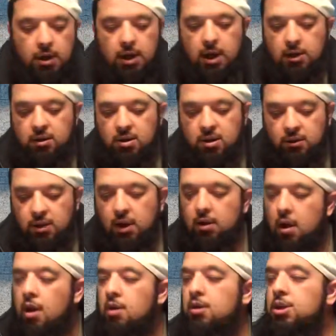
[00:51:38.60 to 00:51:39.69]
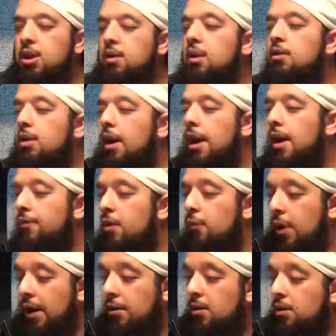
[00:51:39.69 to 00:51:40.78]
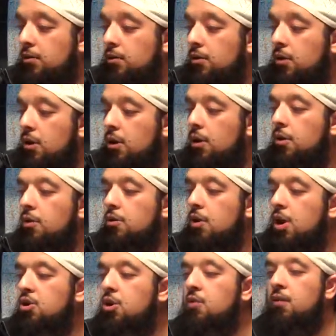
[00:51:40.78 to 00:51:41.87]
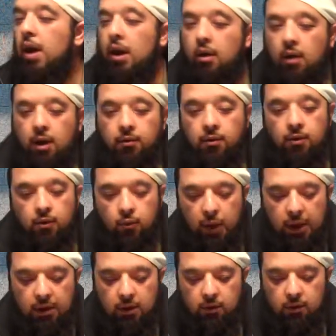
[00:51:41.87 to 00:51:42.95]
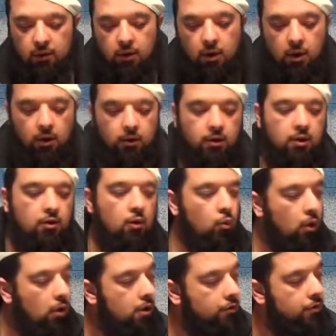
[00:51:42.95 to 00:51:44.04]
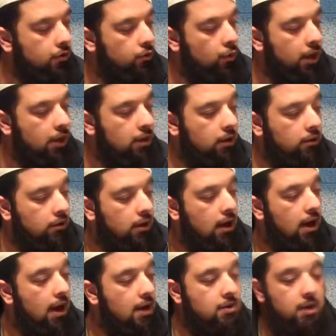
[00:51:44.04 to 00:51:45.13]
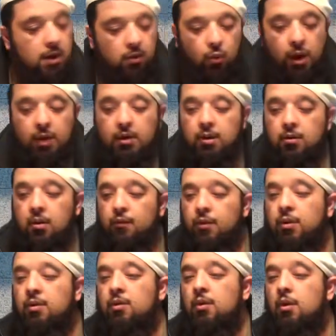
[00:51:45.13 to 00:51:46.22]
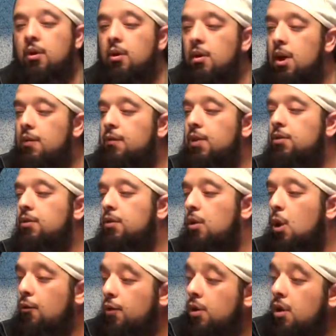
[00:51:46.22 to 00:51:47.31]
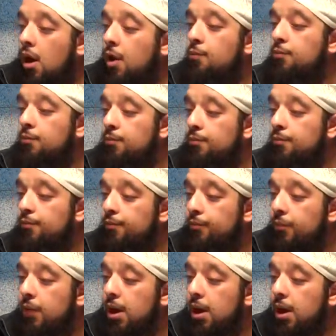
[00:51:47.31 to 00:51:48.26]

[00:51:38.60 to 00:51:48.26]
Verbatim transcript: but it's just acknowledging that they have a weakness. They should recognize this weakness. They should work on this weakness. And this weakness, if it's if it's overcome,